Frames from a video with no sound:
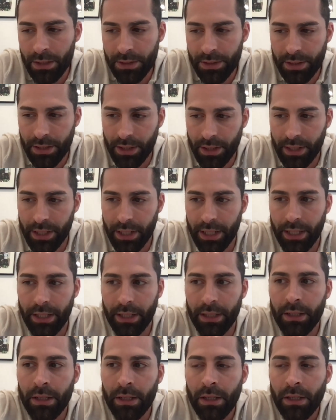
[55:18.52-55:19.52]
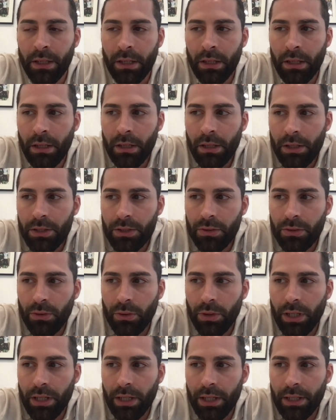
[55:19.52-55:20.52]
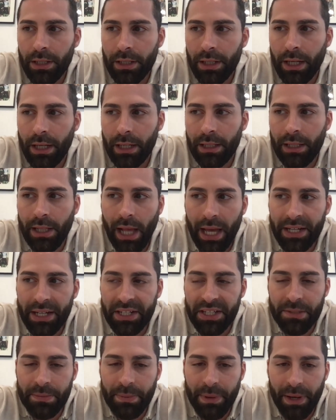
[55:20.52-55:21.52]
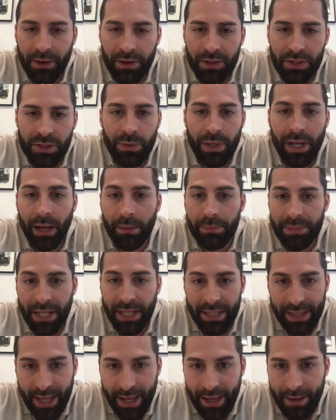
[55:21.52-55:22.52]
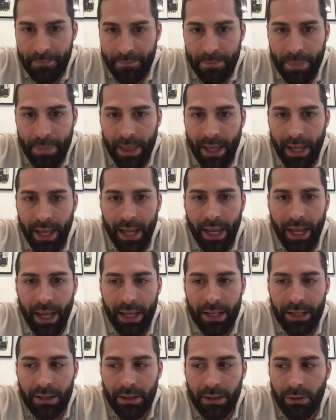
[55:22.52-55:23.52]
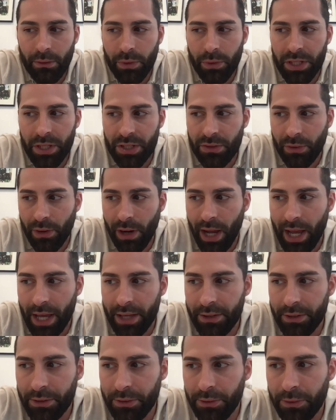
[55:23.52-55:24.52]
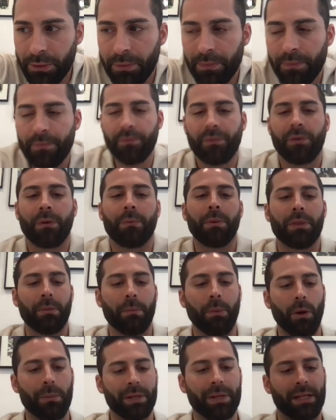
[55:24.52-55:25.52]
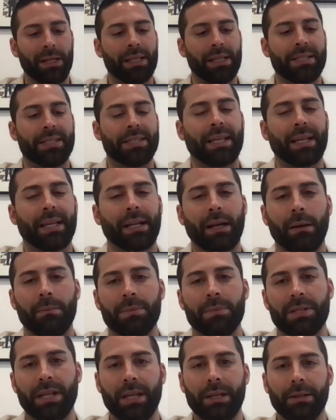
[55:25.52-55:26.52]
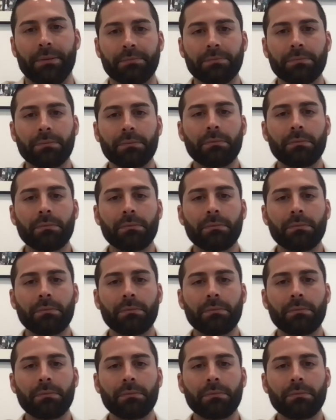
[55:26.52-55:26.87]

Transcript: to a client experience, we update that. And we try to, from the moment a listing comes in,